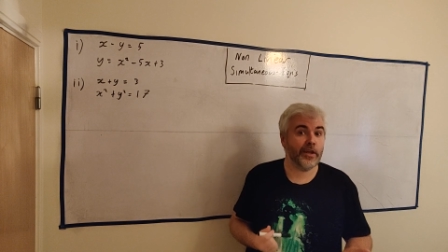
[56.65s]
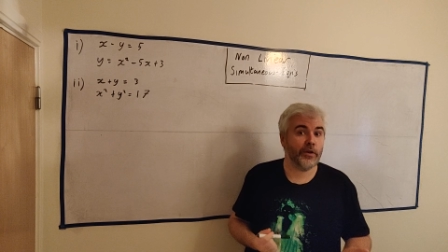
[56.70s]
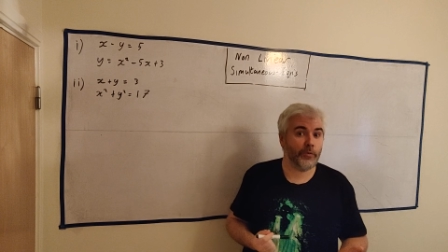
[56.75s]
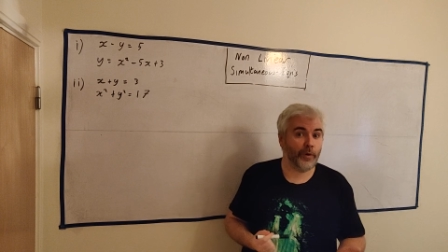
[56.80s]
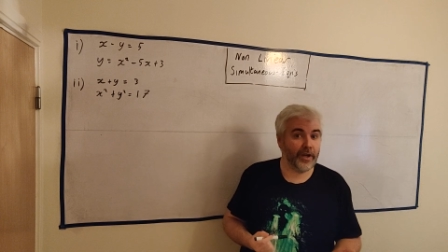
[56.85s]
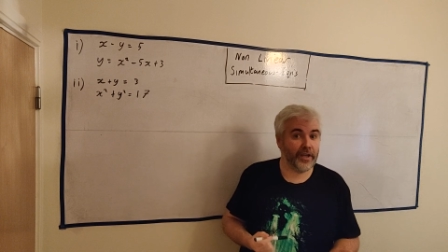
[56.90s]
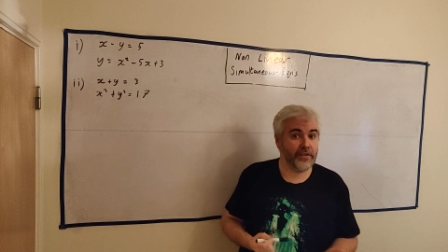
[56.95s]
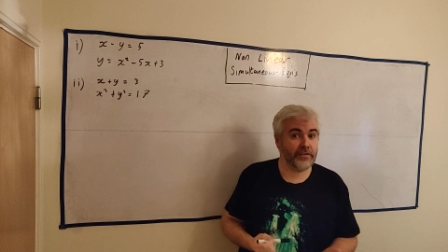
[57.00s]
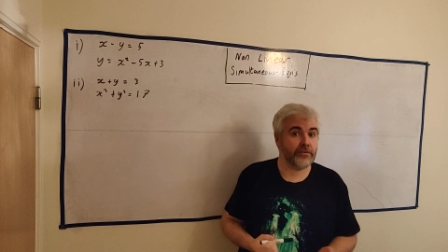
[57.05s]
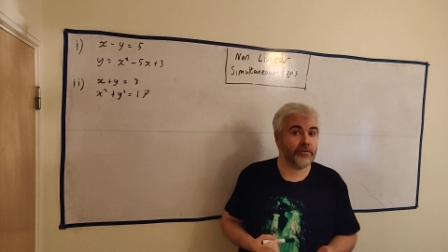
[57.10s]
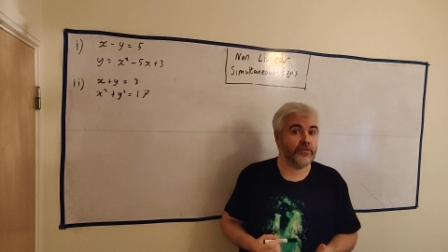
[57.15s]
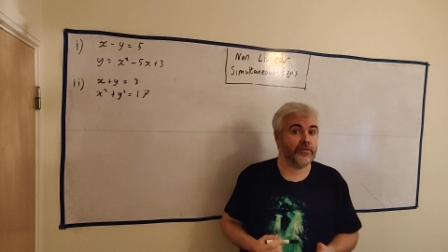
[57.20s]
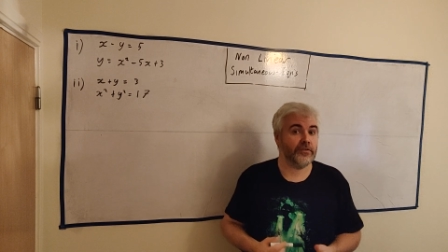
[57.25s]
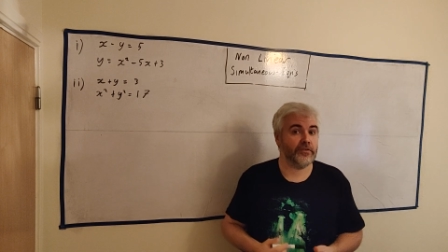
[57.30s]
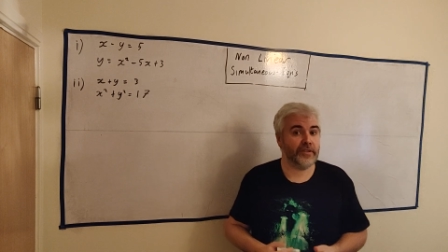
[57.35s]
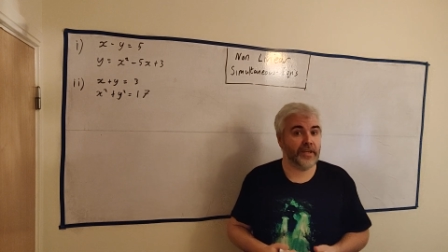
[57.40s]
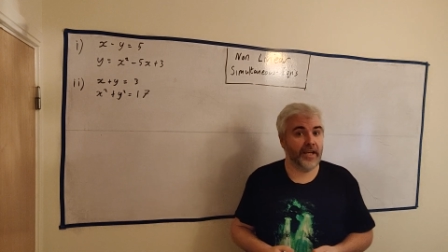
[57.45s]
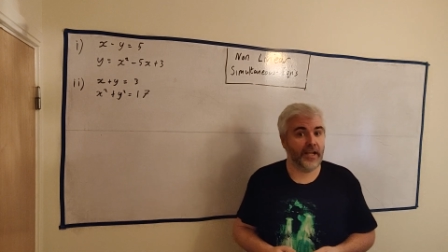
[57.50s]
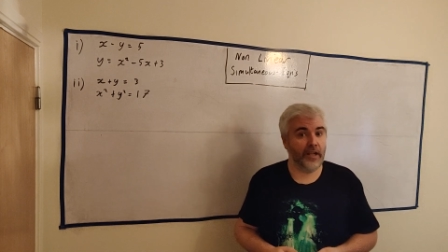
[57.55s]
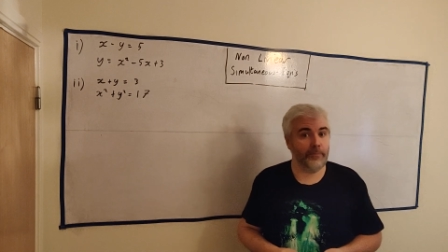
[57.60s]

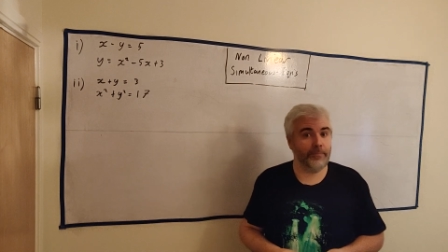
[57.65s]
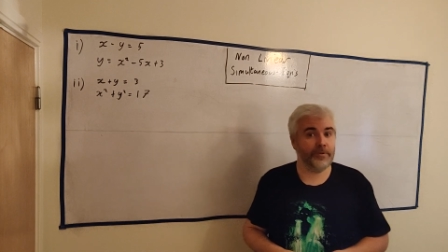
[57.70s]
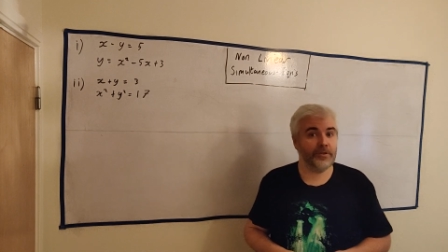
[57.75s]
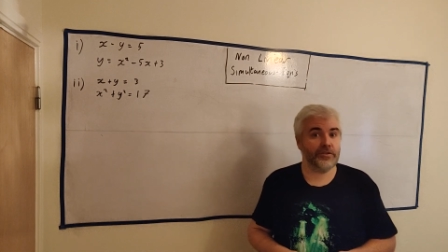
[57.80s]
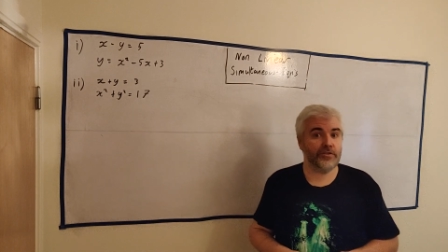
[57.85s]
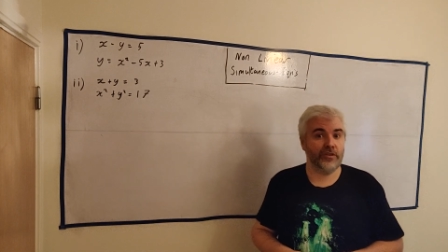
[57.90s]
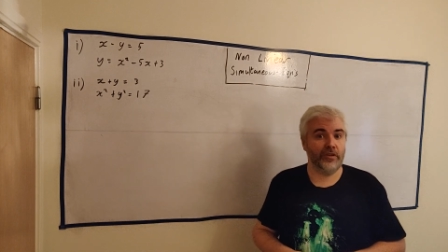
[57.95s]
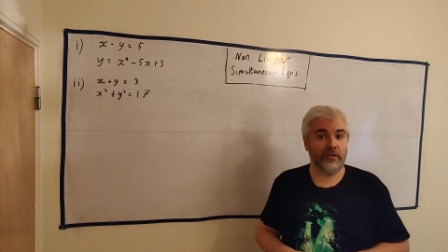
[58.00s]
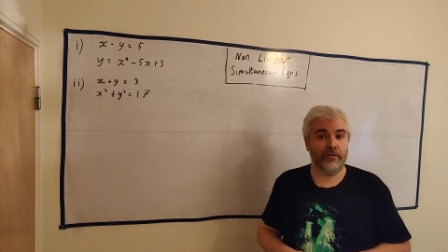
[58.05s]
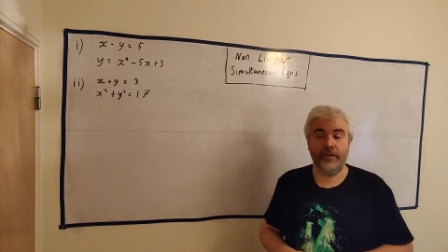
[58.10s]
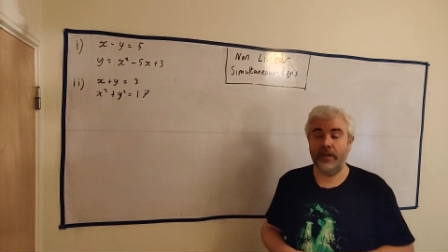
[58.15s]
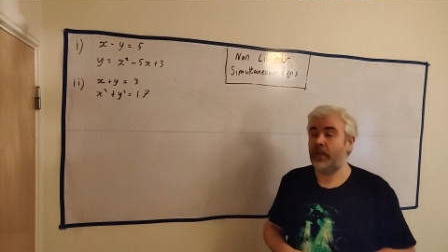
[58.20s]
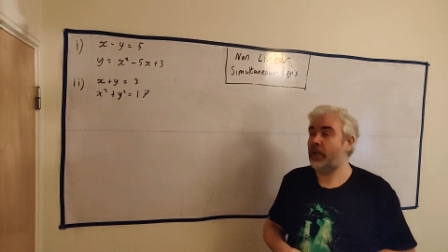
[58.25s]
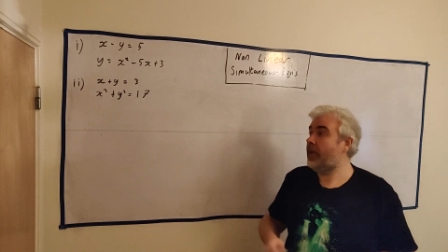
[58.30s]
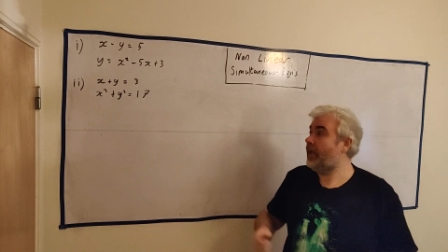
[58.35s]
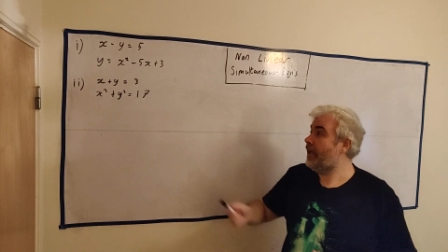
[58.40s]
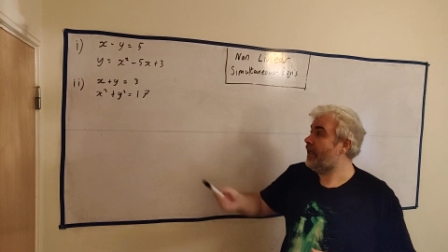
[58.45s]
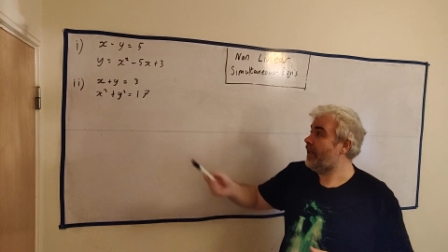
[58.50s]
equations to help us solve it.